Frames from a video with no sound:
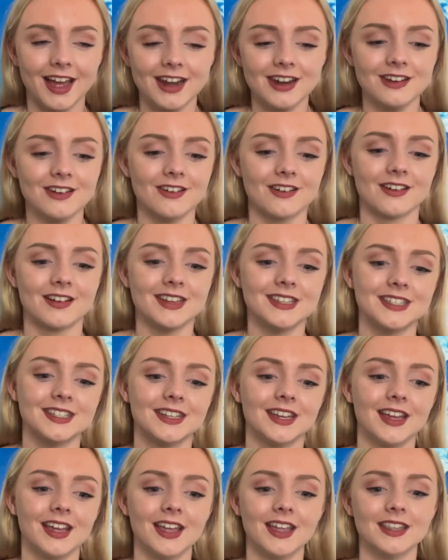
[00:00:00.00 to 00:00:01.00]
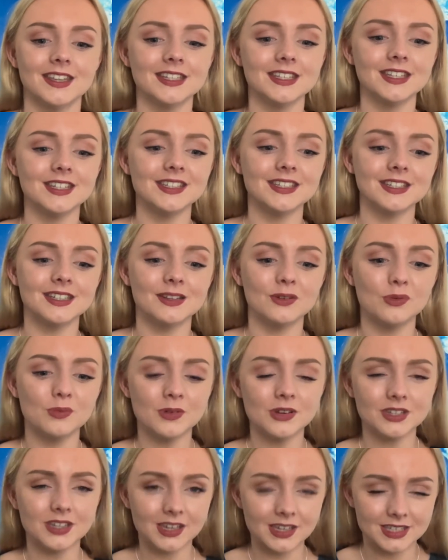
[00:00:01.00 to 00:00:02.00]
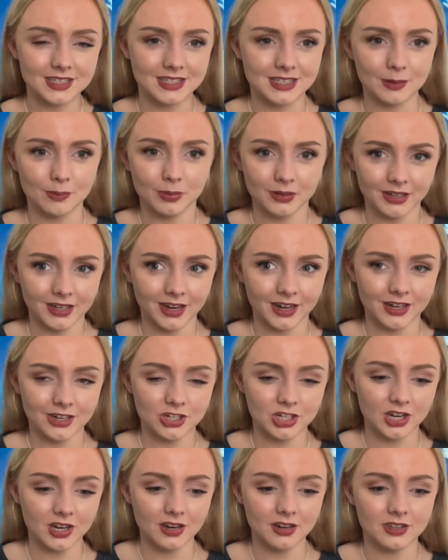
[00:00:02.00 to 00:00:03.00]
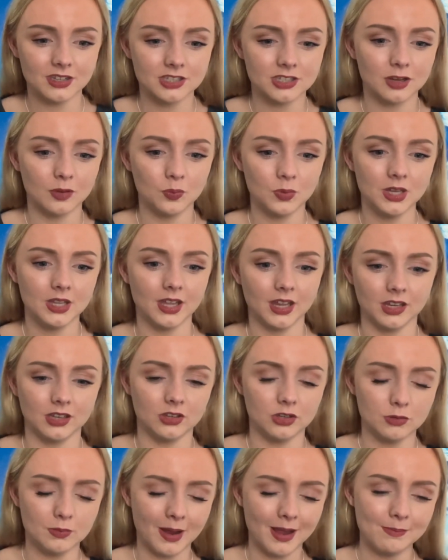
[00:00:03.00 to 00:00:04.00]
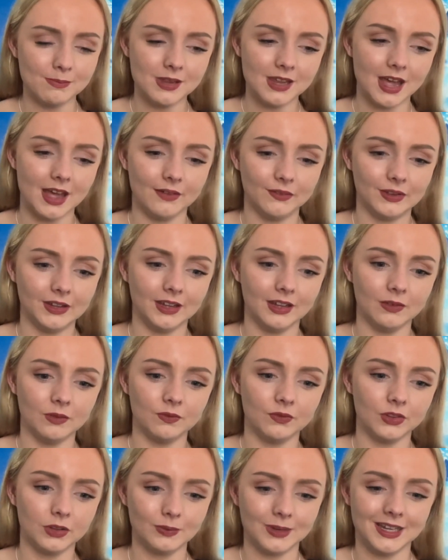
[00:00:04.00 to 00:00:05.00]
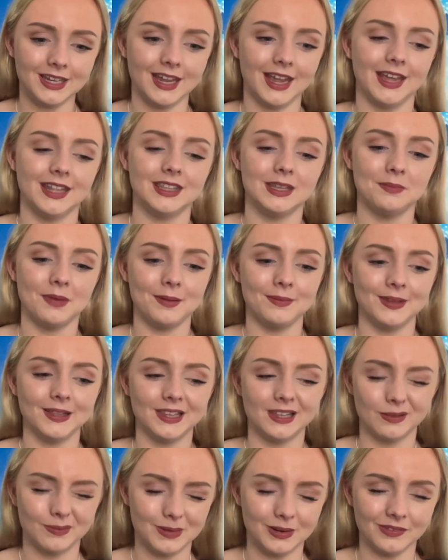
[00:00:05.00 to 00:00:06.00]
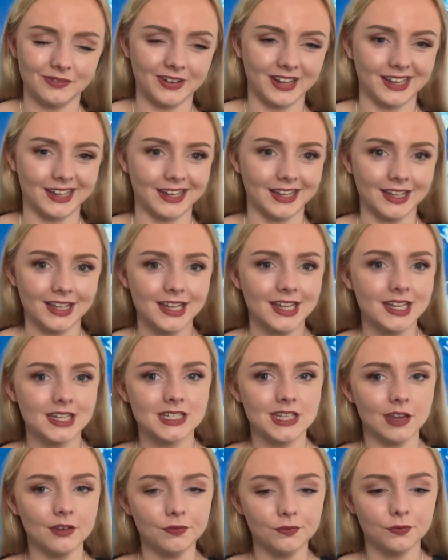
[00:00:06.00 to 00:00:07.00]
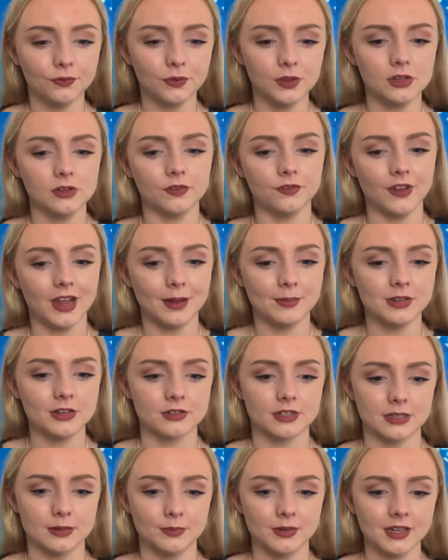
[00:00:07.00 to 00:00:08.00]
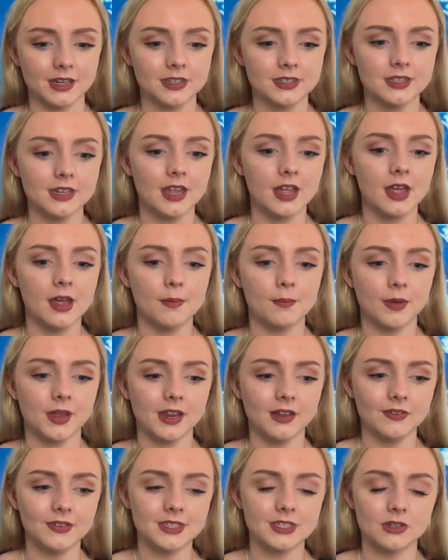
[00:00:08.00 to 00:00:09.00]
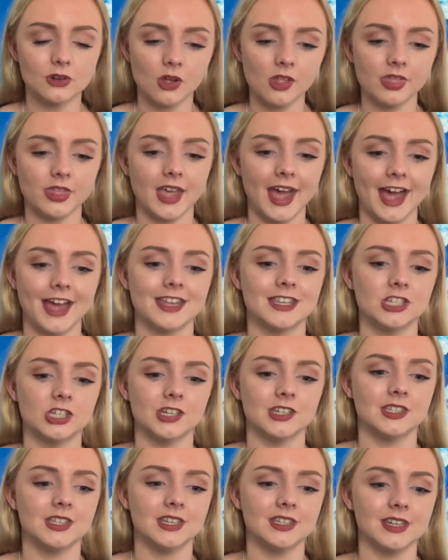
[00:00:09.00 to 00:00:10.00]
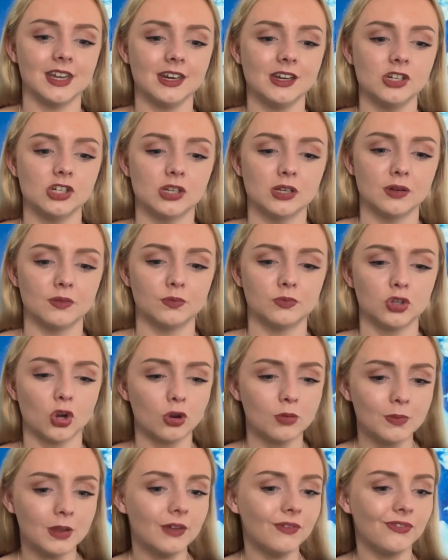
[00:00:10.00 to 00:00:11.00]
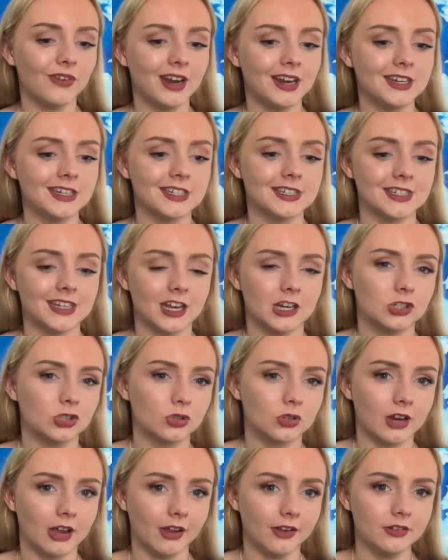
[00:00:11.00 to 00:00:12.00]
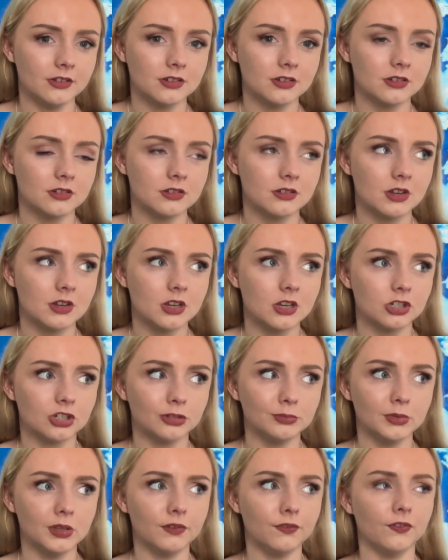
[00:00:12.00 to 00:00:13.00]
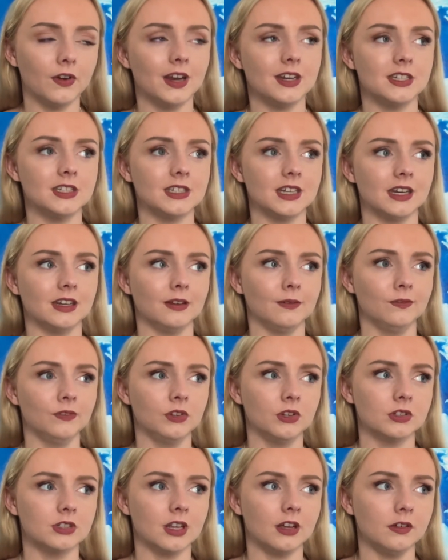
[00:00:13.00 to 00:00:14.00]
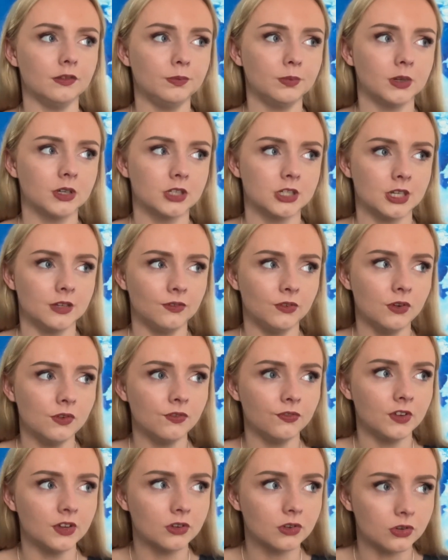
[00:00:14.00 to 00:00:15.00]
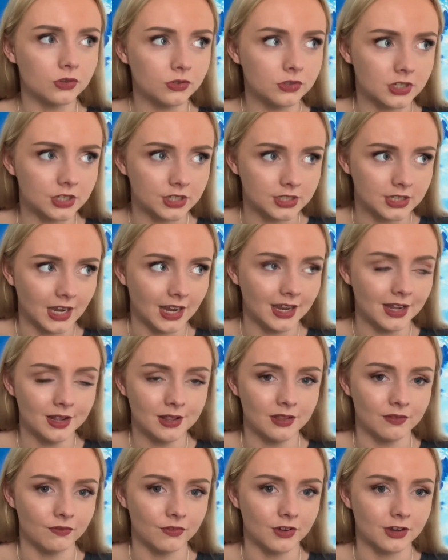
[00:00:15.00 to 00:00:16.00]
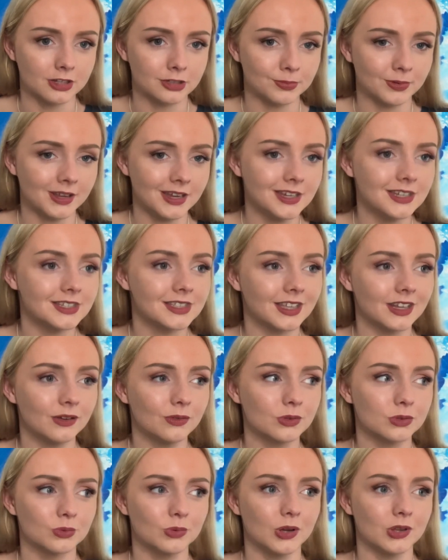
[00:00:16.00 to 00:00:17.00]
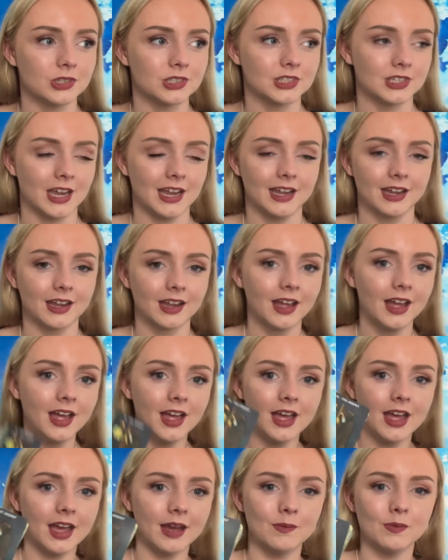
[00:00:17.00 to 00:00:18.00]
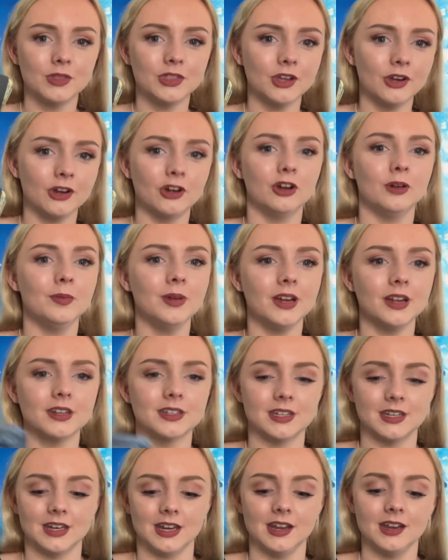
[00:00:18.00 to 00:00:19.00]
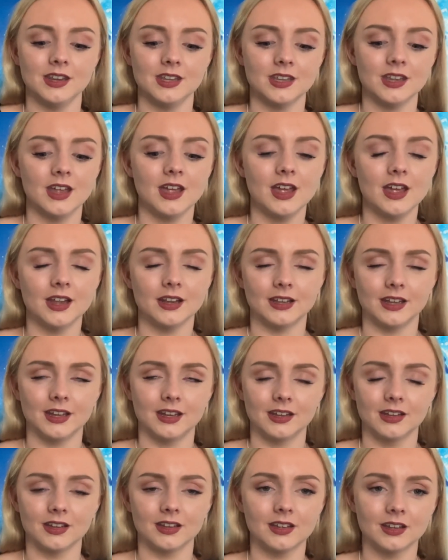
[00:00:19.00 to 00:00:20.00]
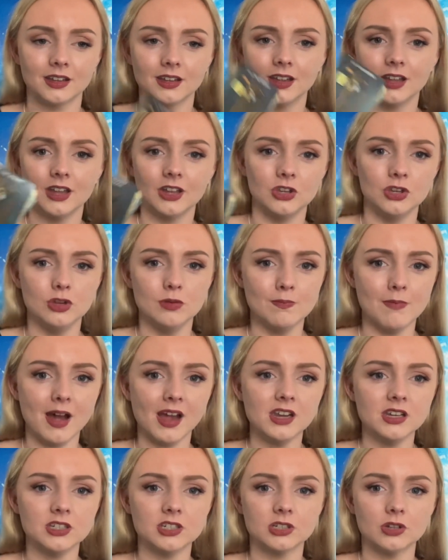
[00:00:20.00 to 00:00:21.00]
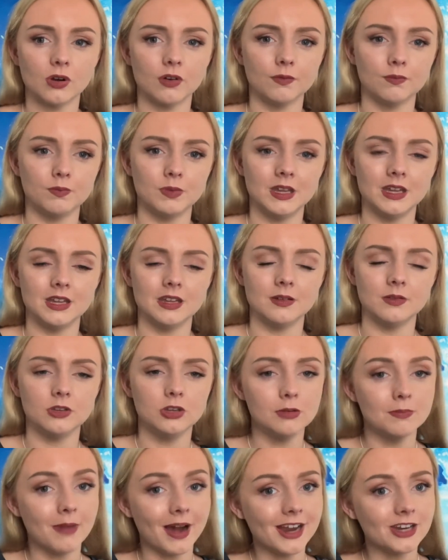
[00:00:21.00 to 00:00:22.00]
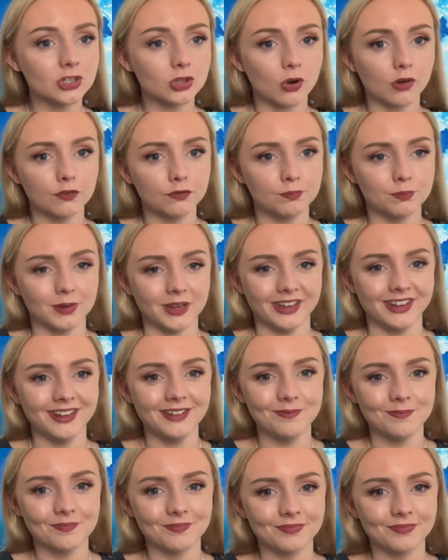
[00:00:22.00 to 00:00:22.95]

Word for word: don't know. It's this is almost like sibling energy. This could be like you might be having for the week ahead there might be a little bit of like a tiff with your family or siblings, but if it's not that, it's just this energy of don't be afraid to stand your ground. Don't be afraid to stand up for yourself because if you feel called to say it in the first place, then it was worth saying. And with the hermit underneath, like you might of be, you might of be,